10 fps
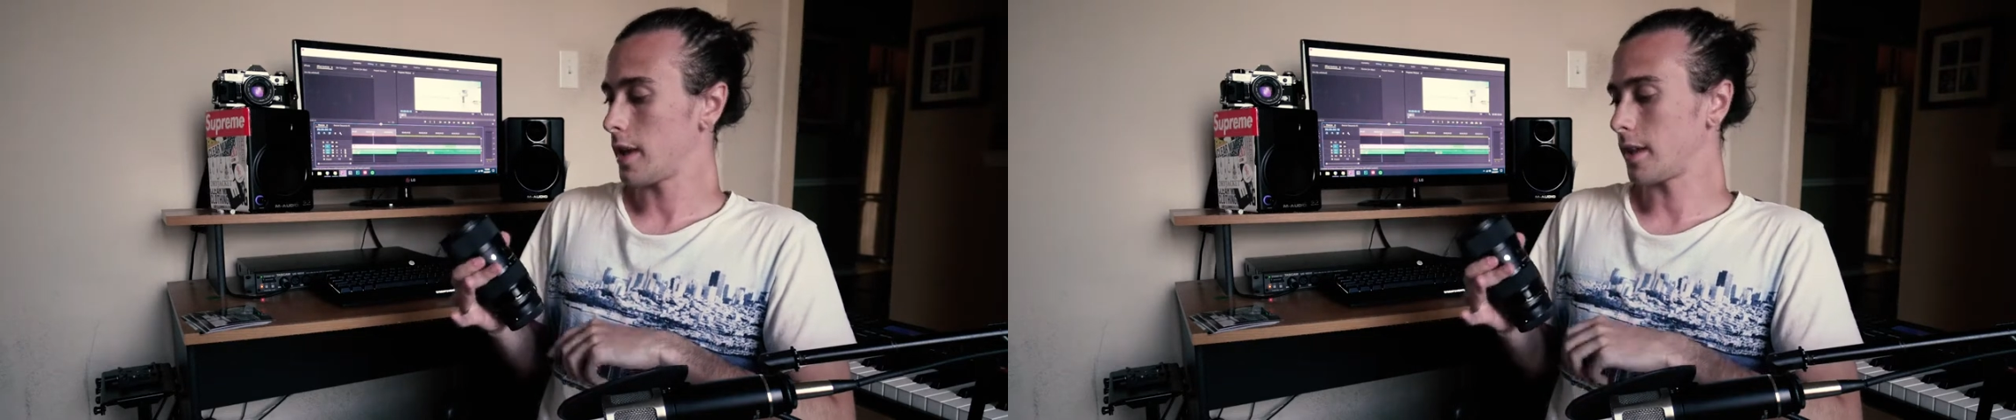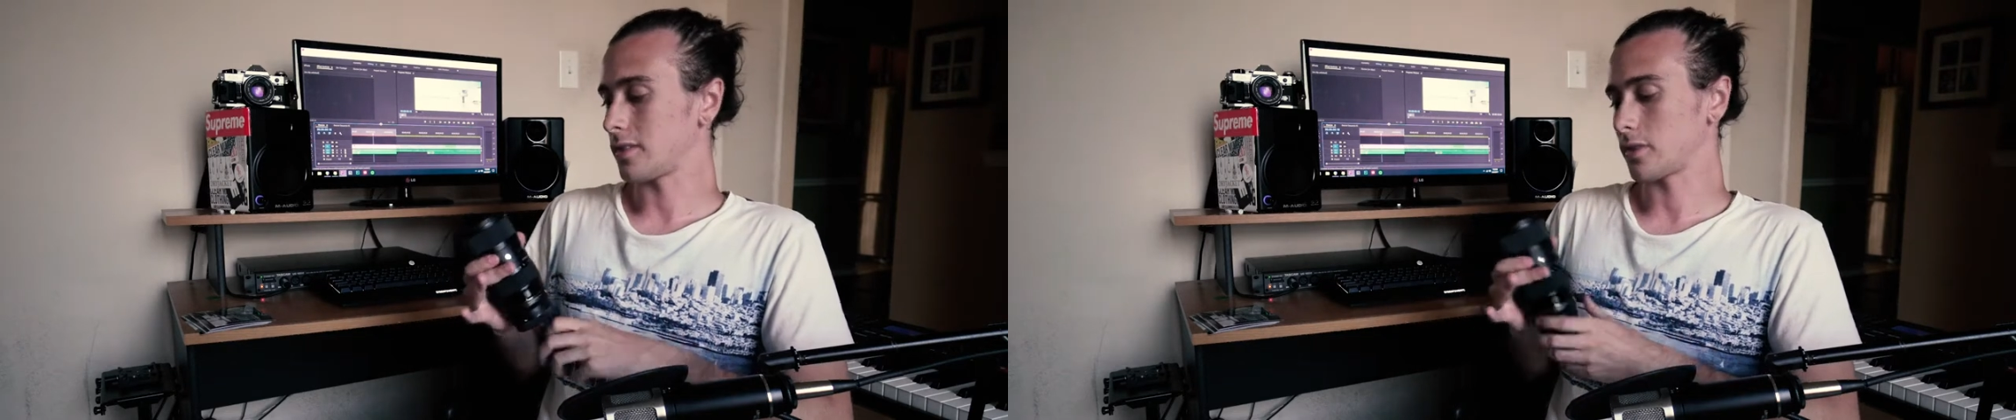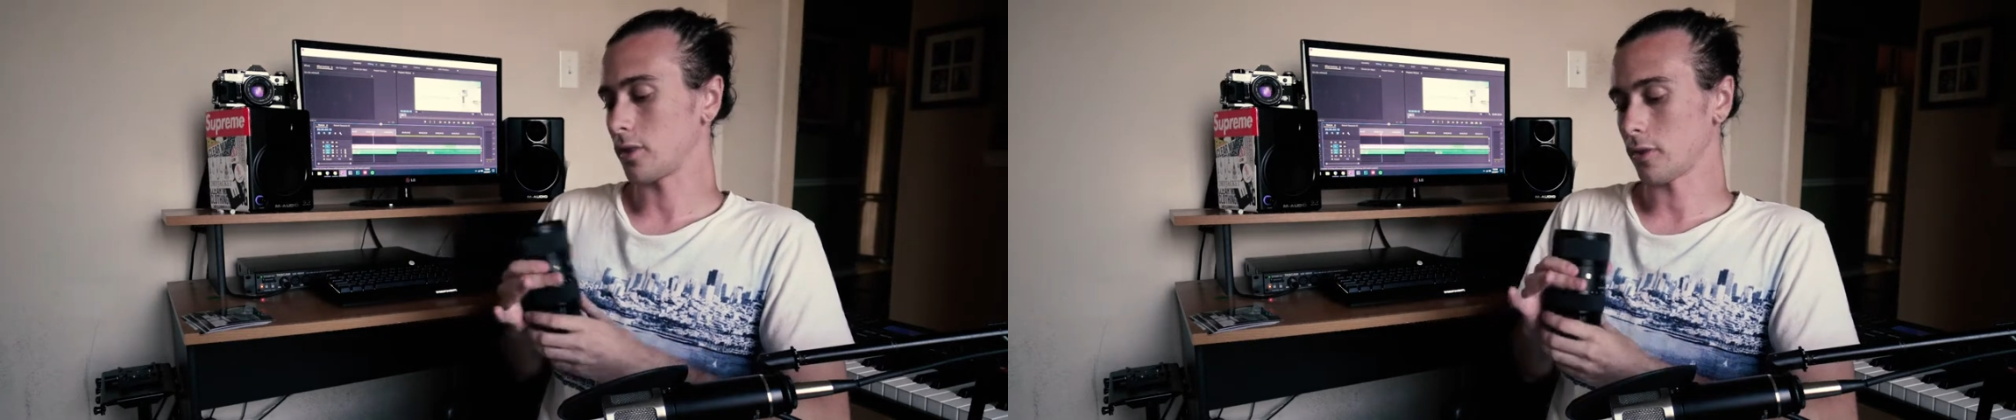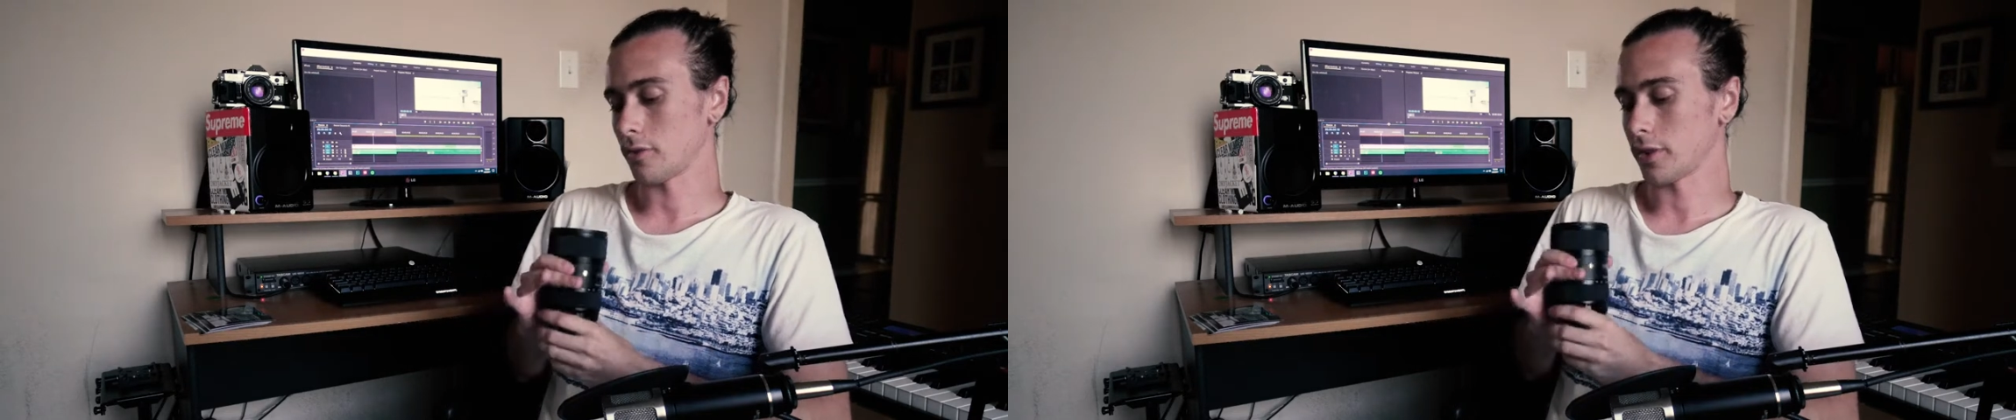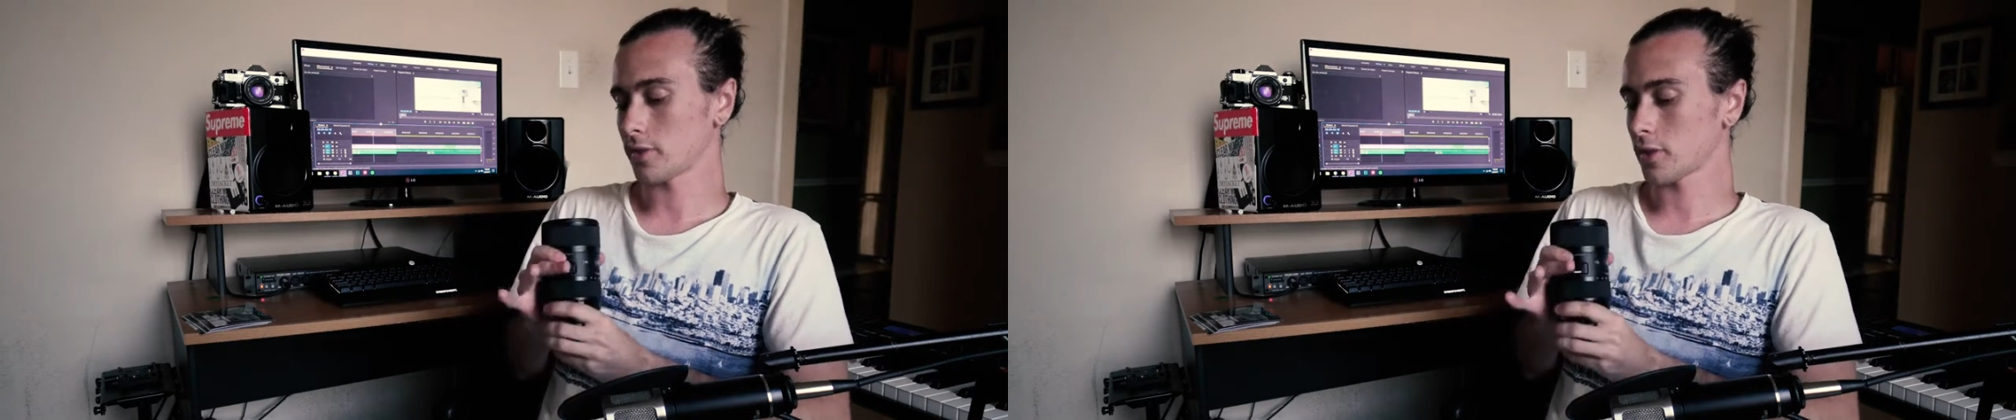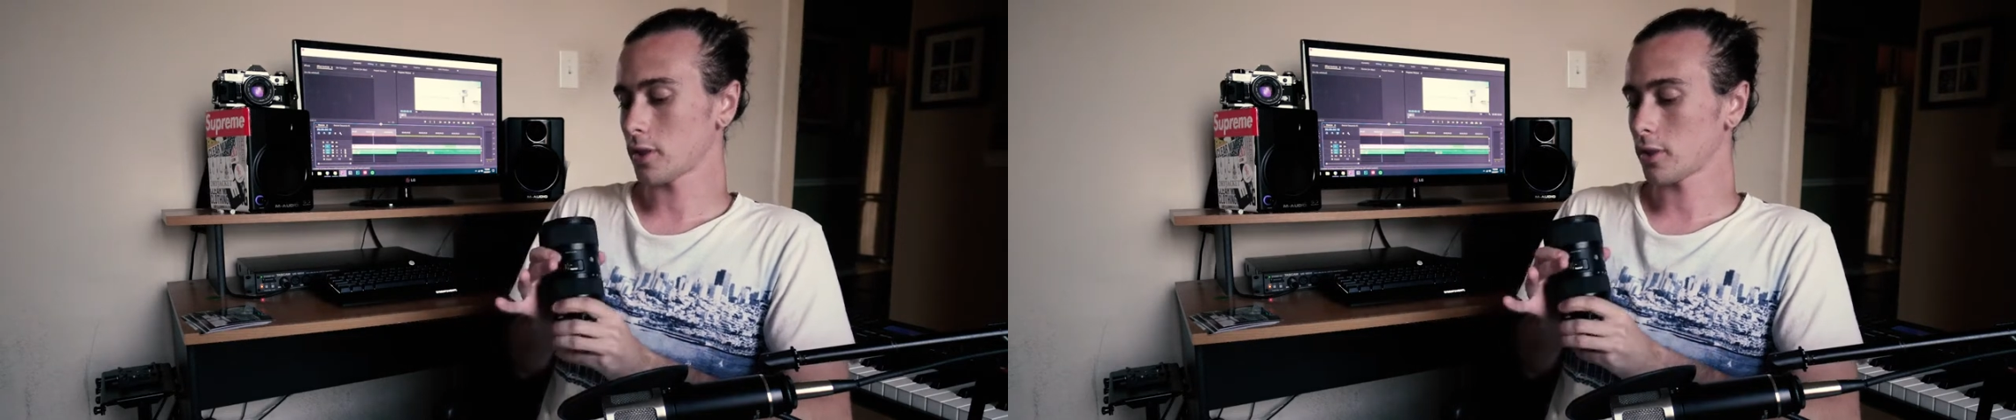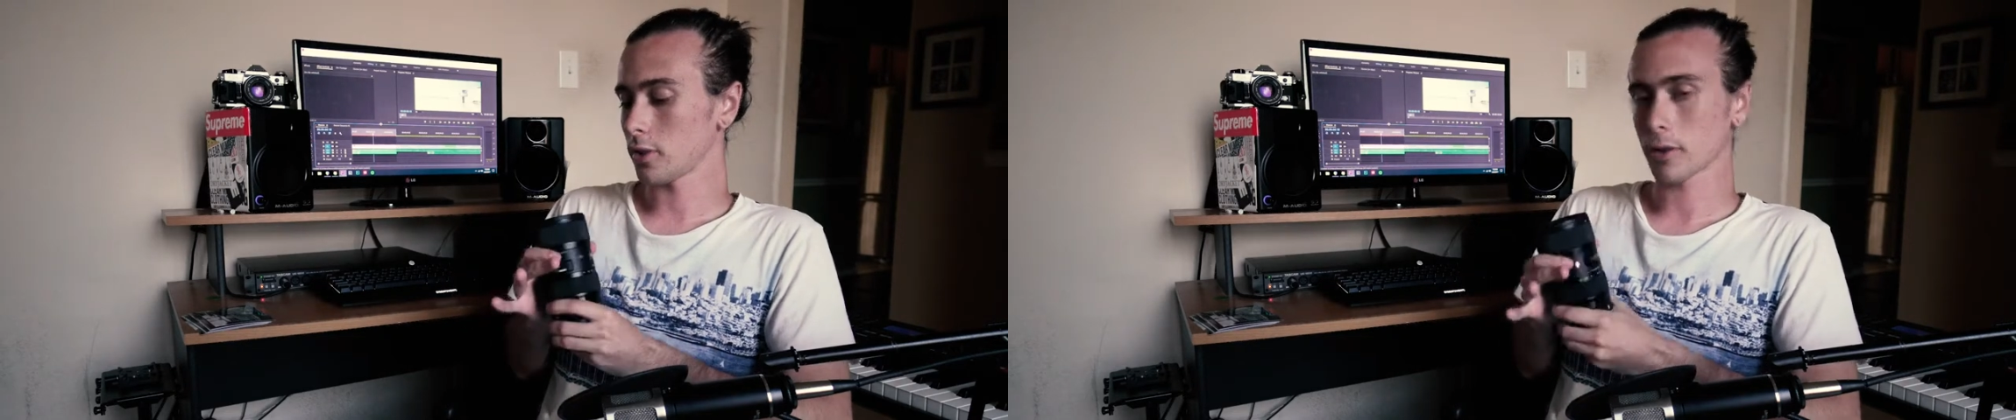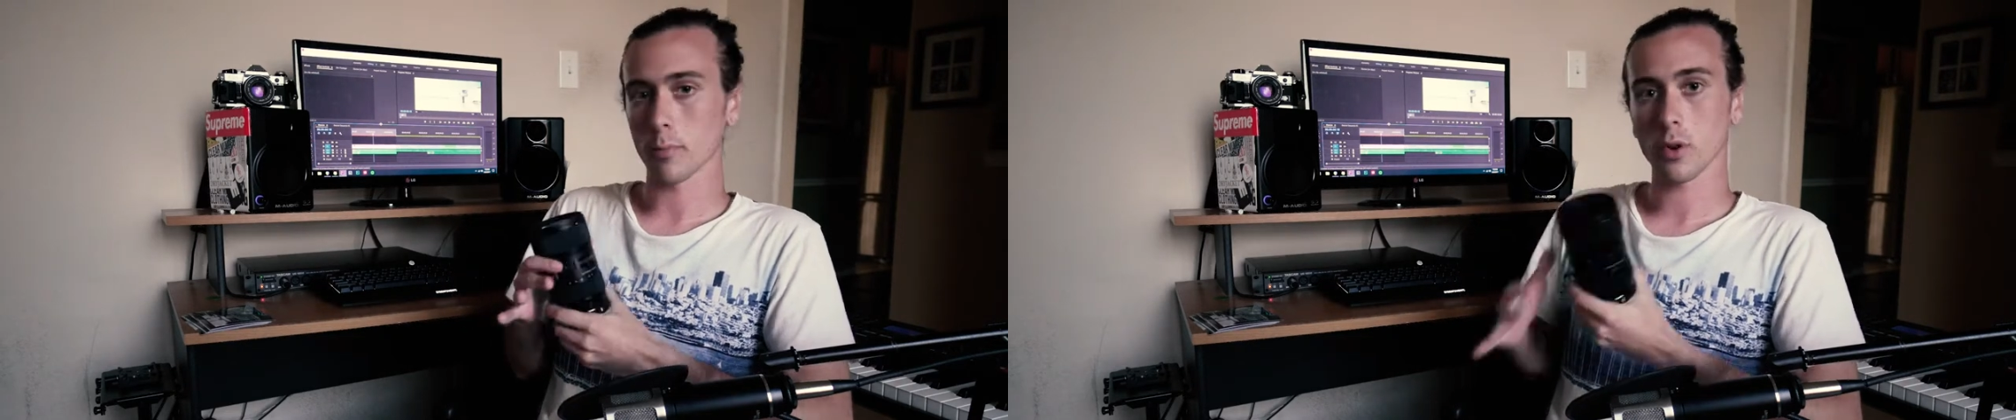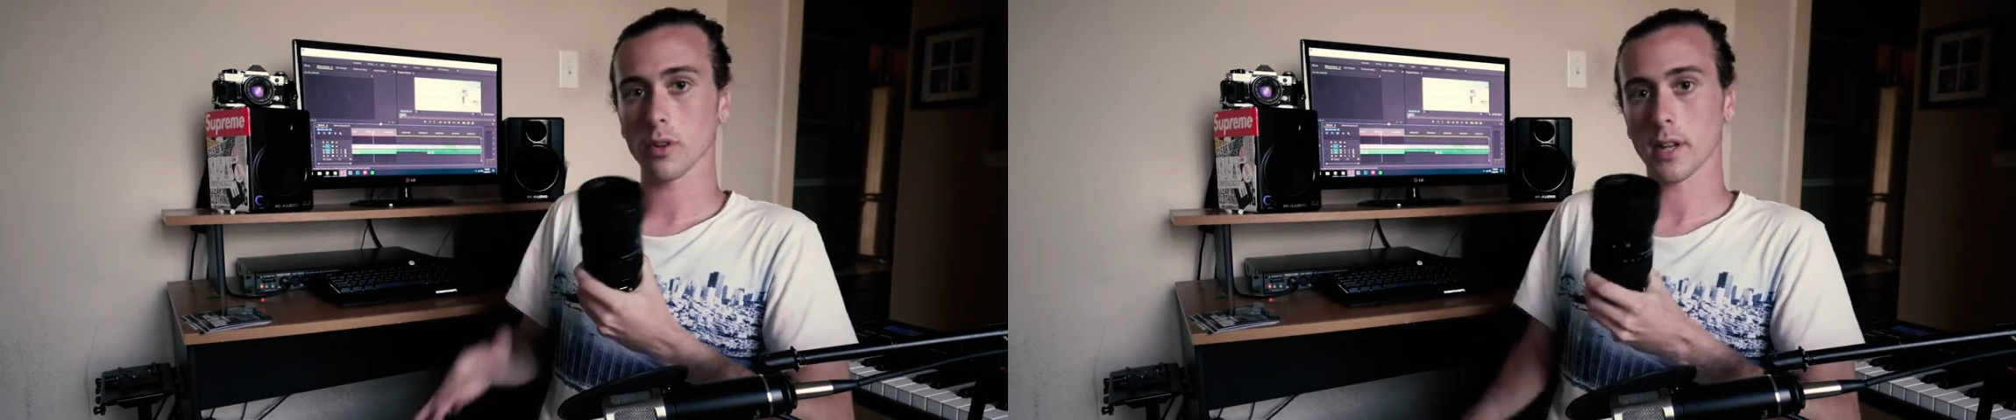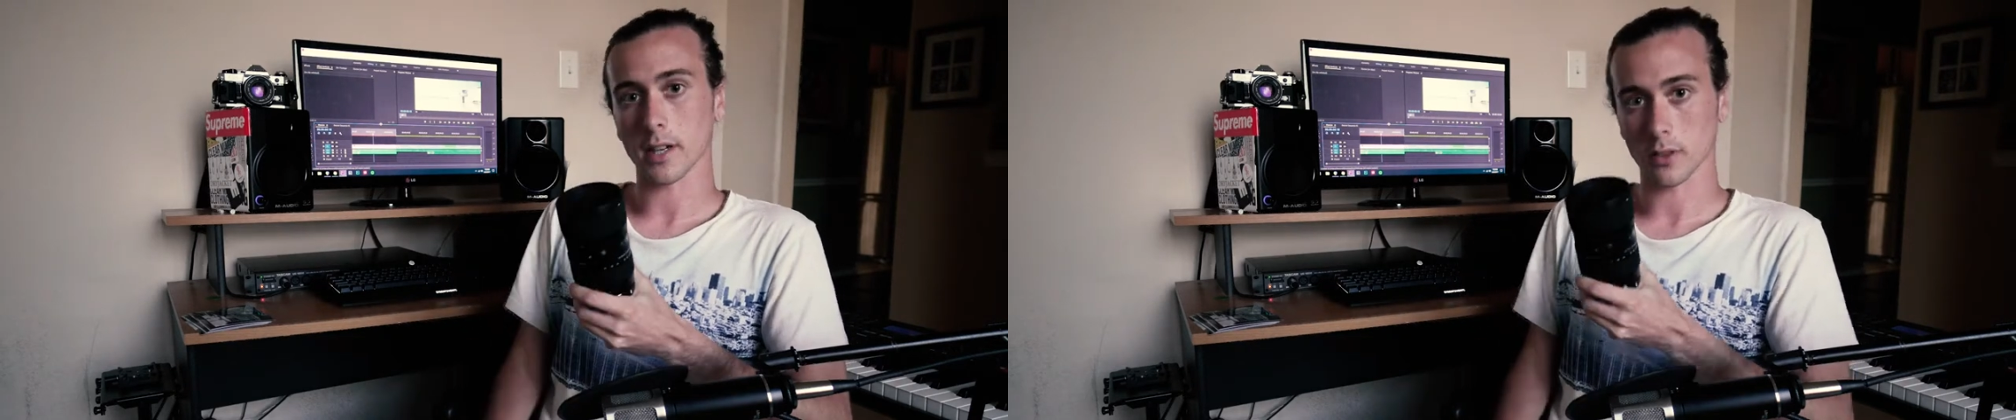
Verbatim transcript: And so this is going to look more like